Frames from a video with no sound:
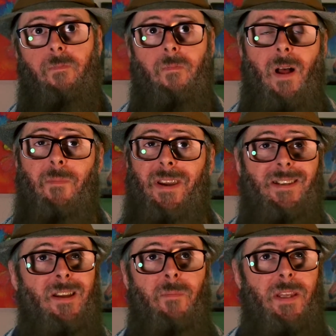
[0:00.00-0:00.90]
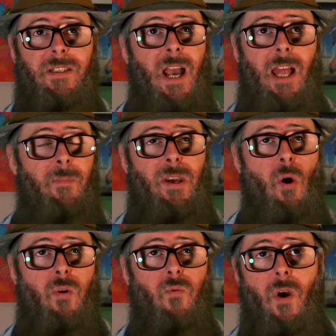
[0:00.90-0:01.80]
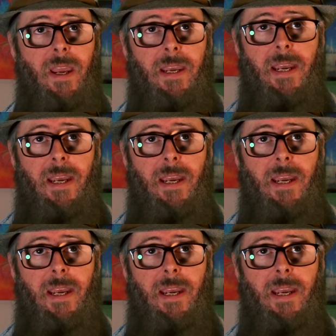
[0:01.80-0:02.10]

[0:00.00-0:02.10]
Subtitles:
I mean, something's got to be going right,